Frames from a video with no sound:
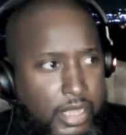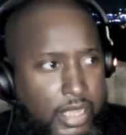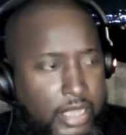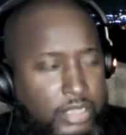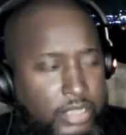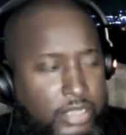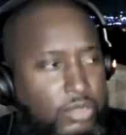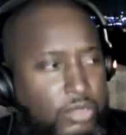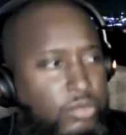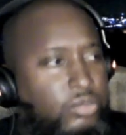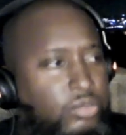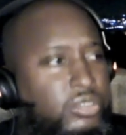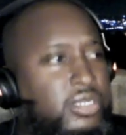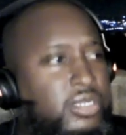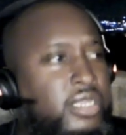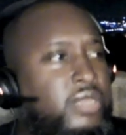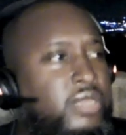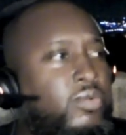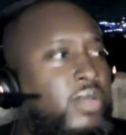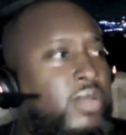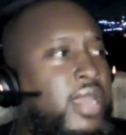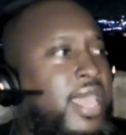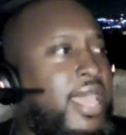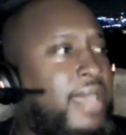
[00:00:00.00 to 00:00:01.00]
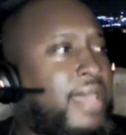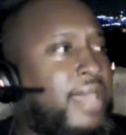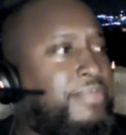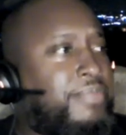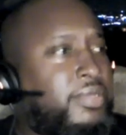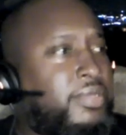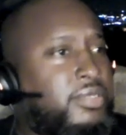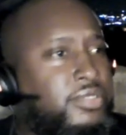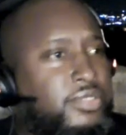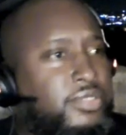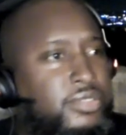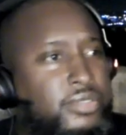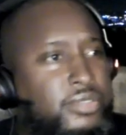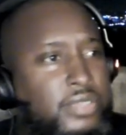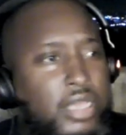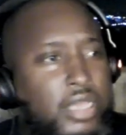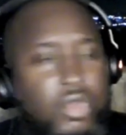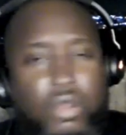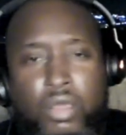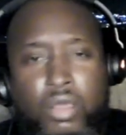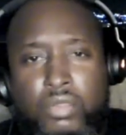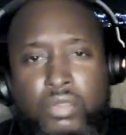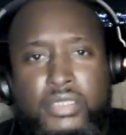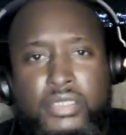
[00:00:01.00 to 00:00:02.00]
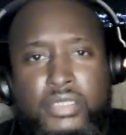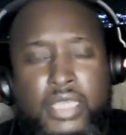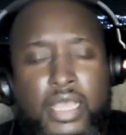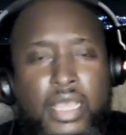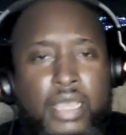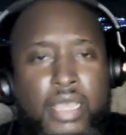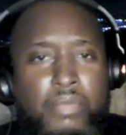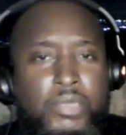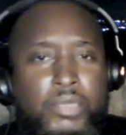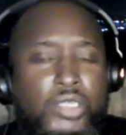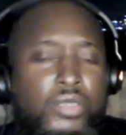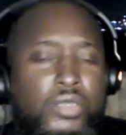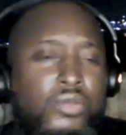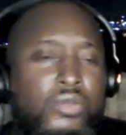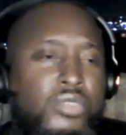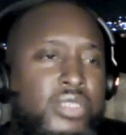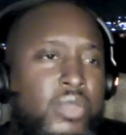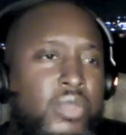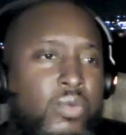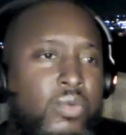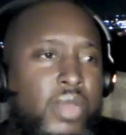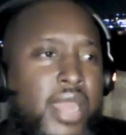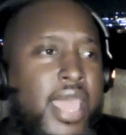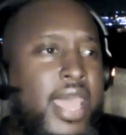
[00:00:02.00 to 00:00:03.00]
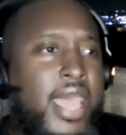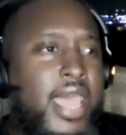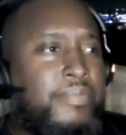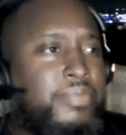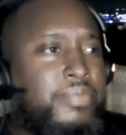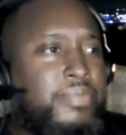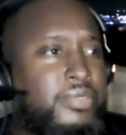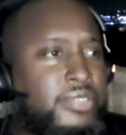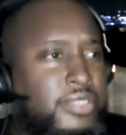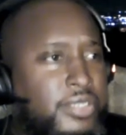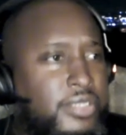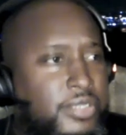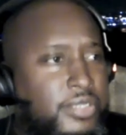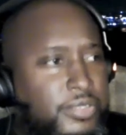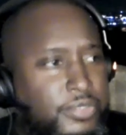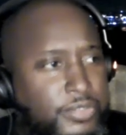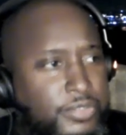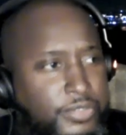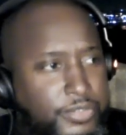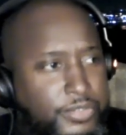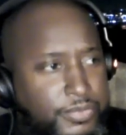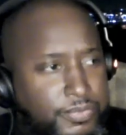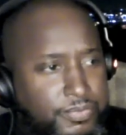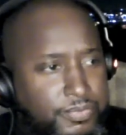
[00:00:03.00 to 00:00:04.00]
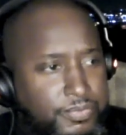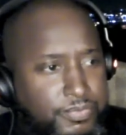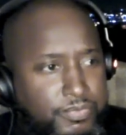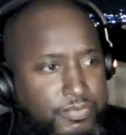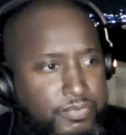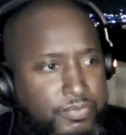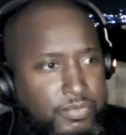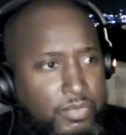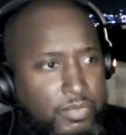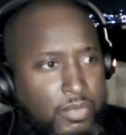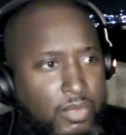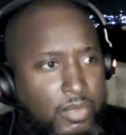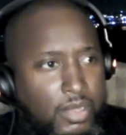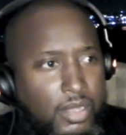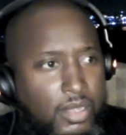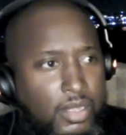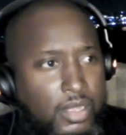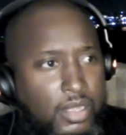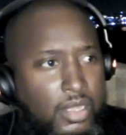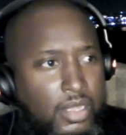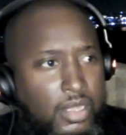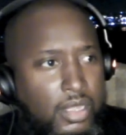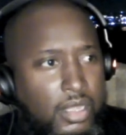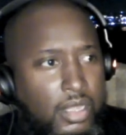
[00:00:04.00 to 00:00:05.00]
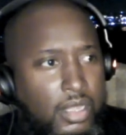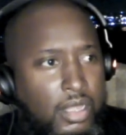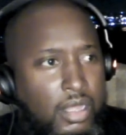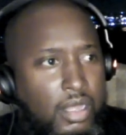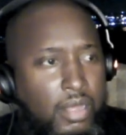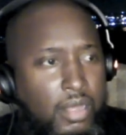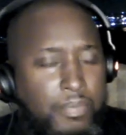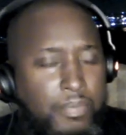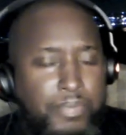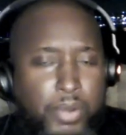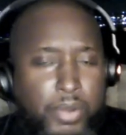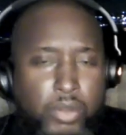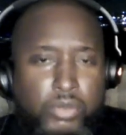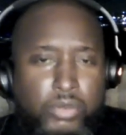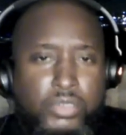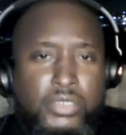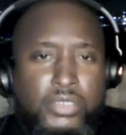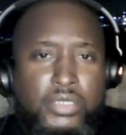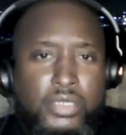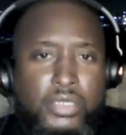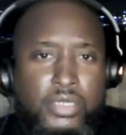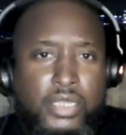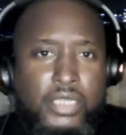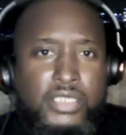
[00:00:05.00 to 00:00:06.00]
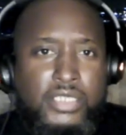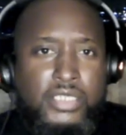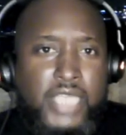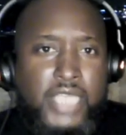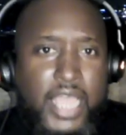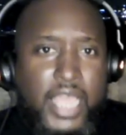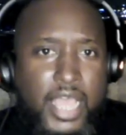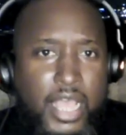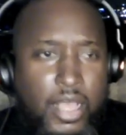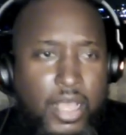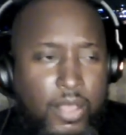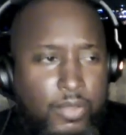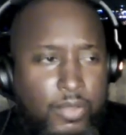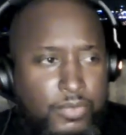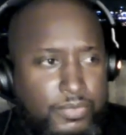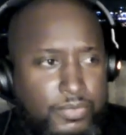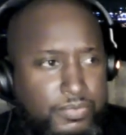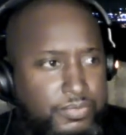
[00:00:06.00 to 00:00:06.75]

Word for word: and usually, what happens, not all the time, but usually what happens is a person, a child,